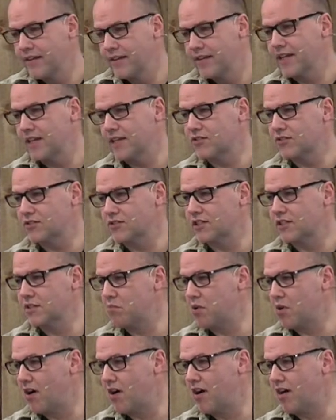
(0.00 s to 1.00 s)
Interesting,
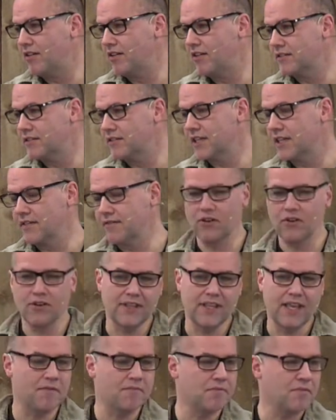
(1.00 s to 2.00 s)
Paul. Never heard
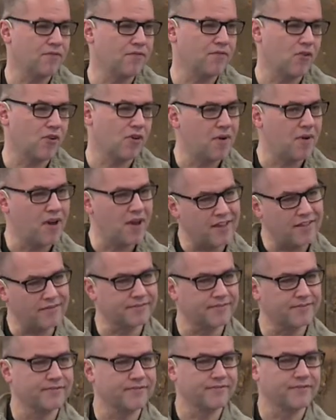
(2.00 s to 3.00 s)
that before, but
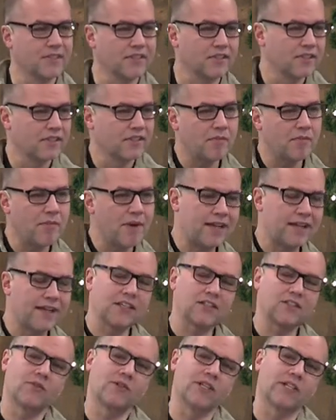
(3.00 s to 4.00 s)
come back
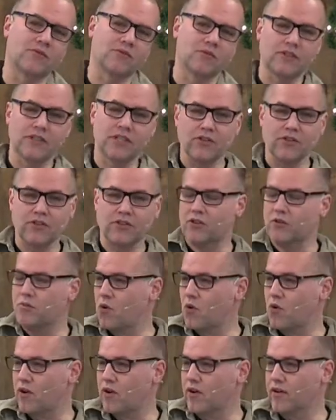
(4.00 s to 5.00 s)
next week. We'll hear a little
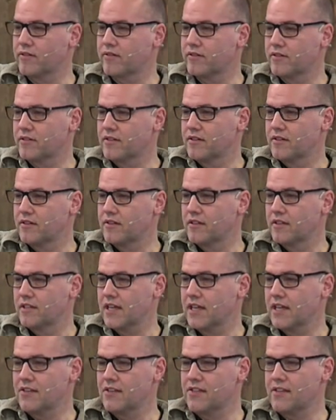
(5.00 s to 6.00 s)
more
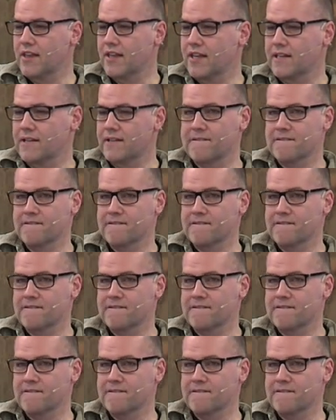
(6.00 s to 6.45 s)
kind of thing.